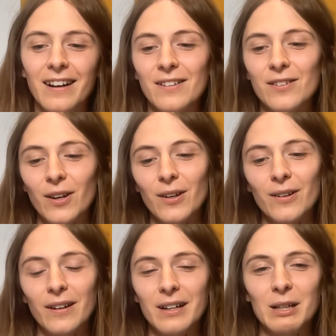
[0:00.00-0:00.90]

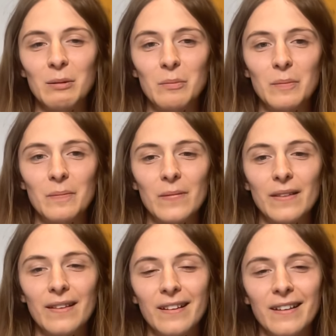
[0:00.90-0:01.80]
so um,
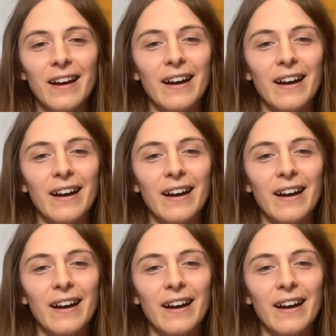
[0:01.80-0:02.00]
yeah,